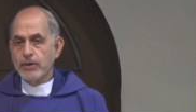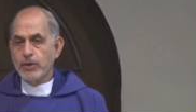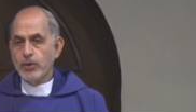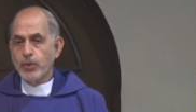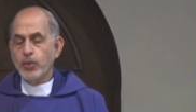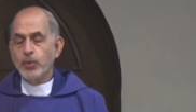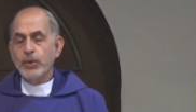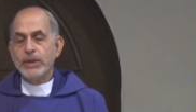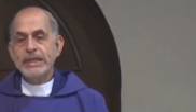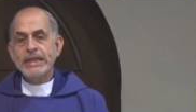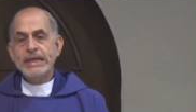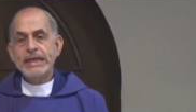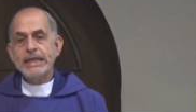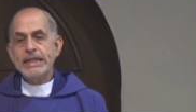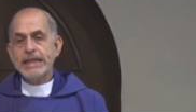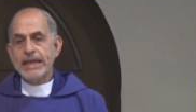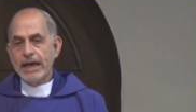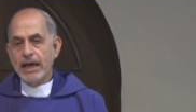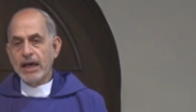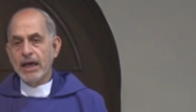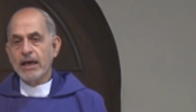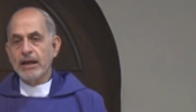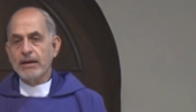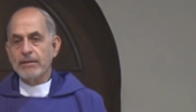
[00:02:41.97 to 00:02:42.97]
We need
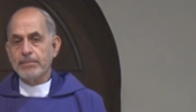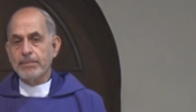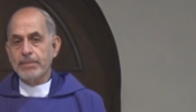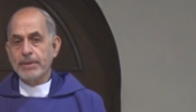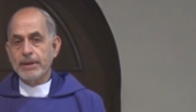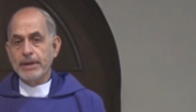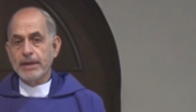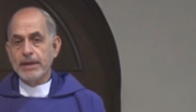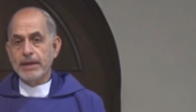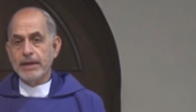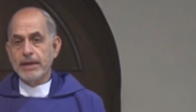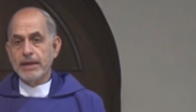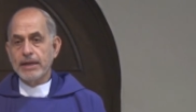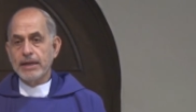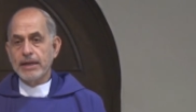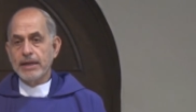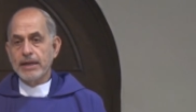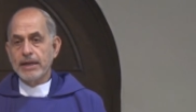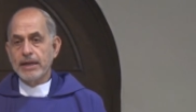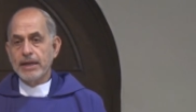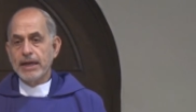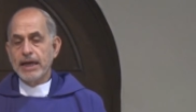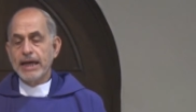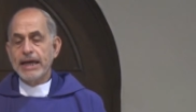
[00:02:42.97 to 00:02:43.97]
help.
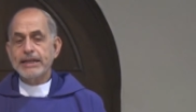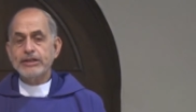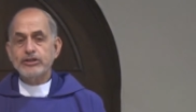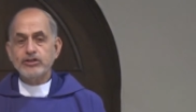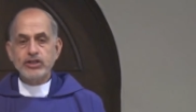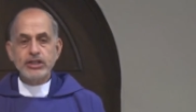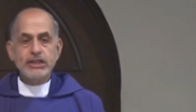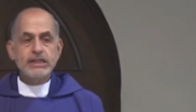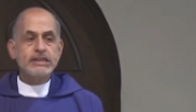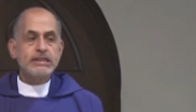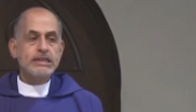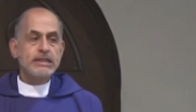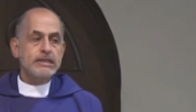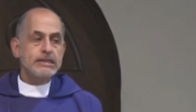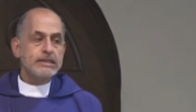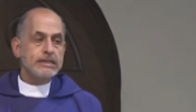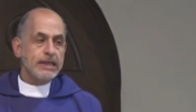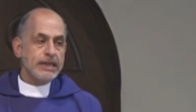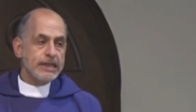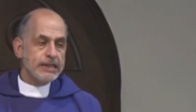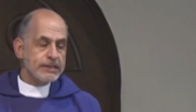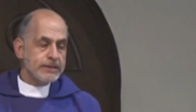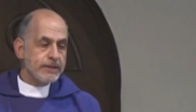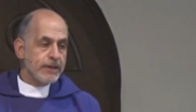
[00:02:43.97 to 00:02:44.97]
And Jesus
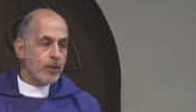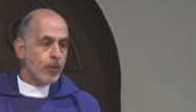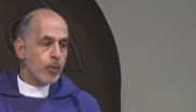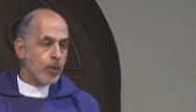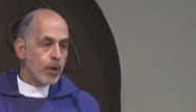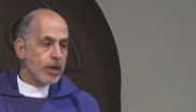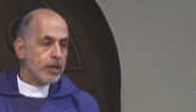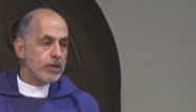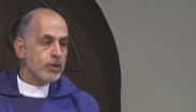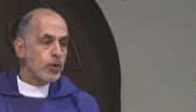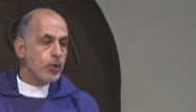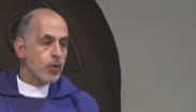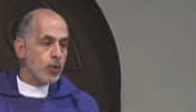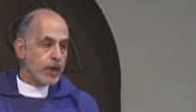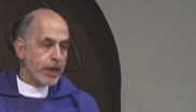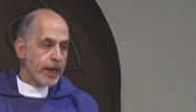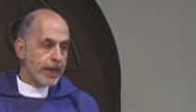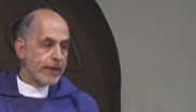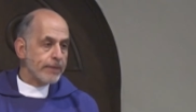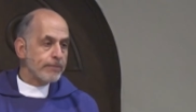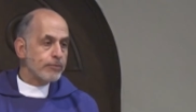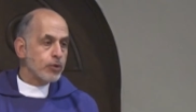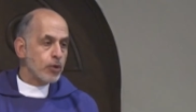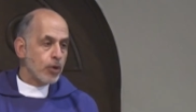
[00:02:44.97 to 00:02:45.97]
is the one who
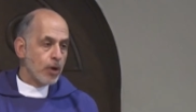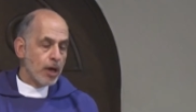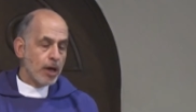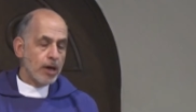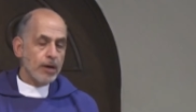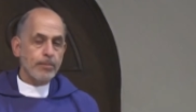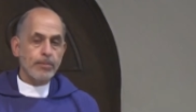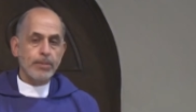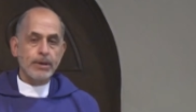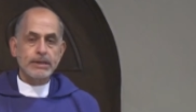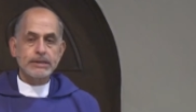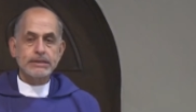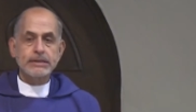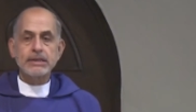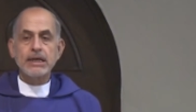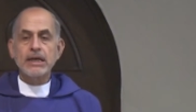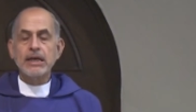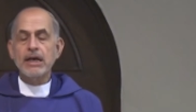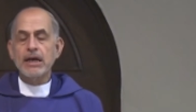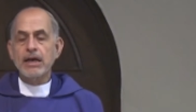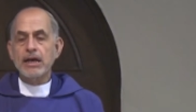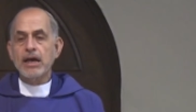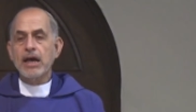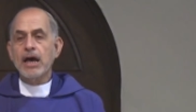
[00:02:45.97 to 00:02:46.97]
came to help us,
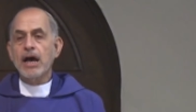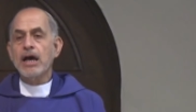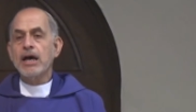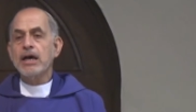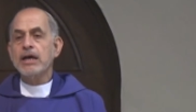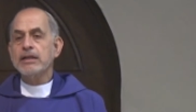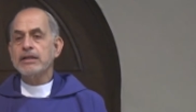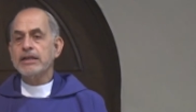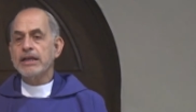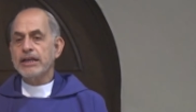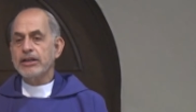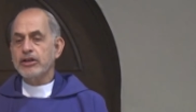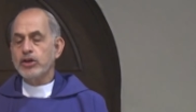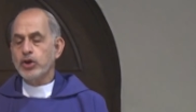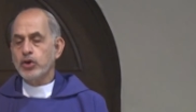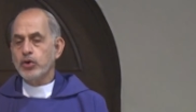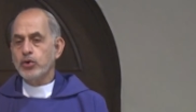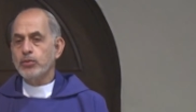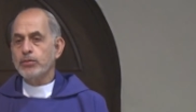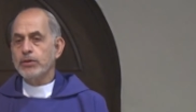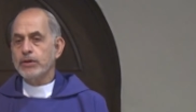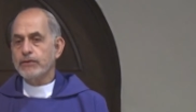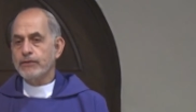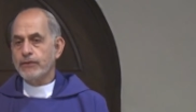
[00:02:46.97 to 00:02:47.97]
God in
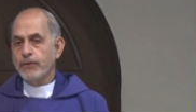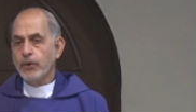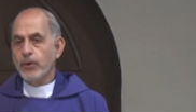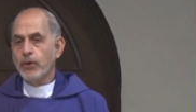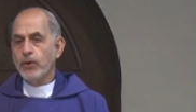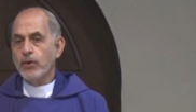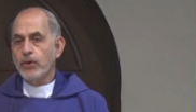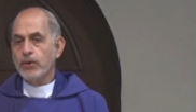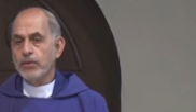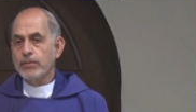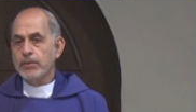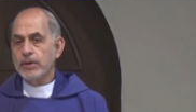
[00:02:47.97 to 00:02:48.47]
human form.